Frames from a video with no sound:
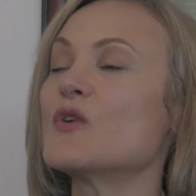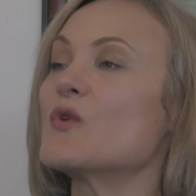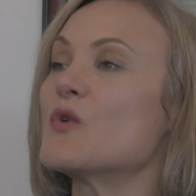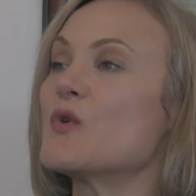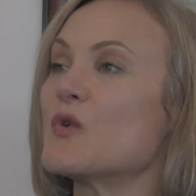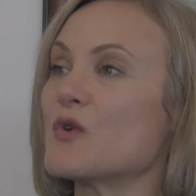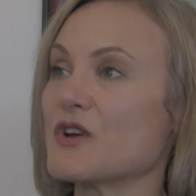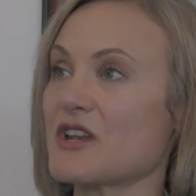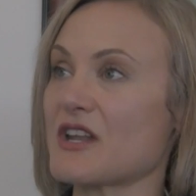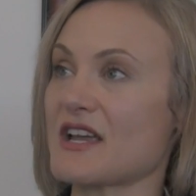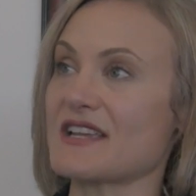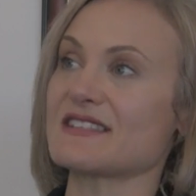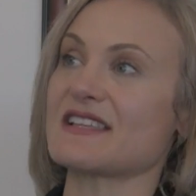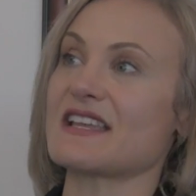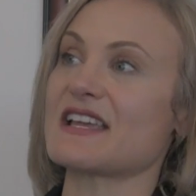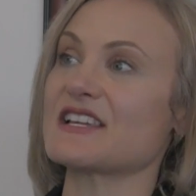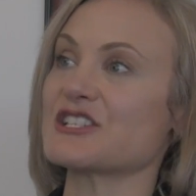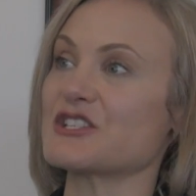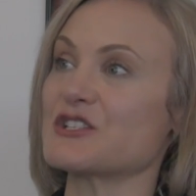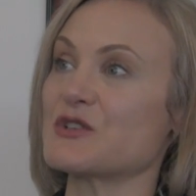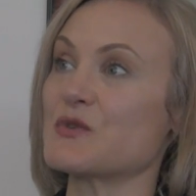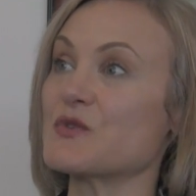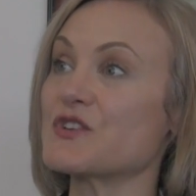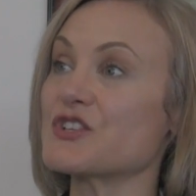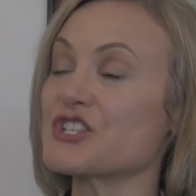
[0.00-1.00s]

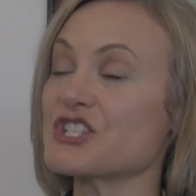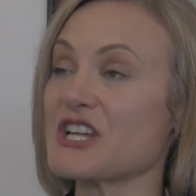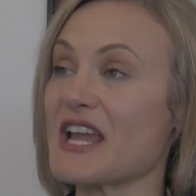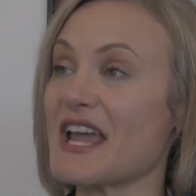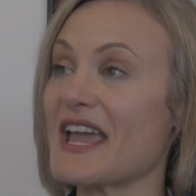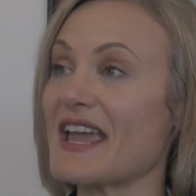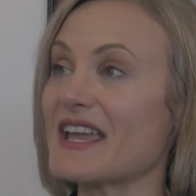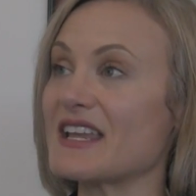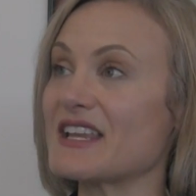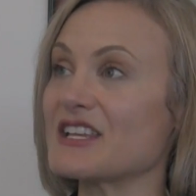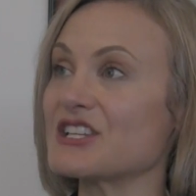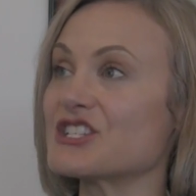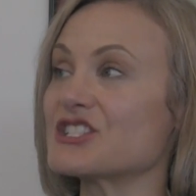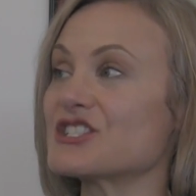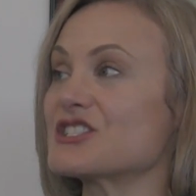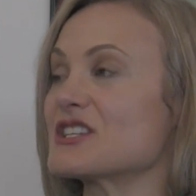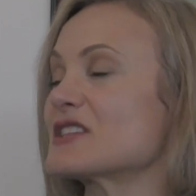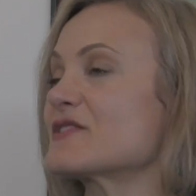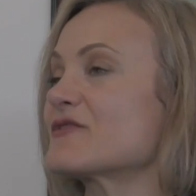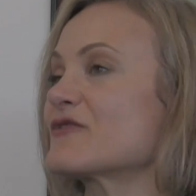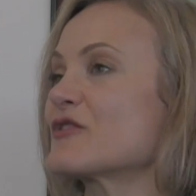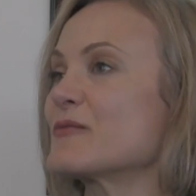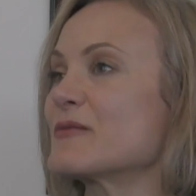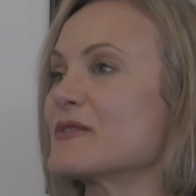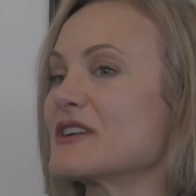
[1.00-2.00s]
organisational change,
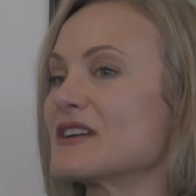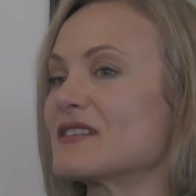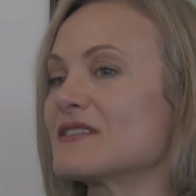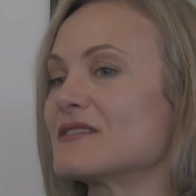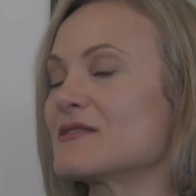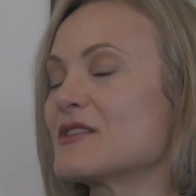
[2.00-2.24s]
just from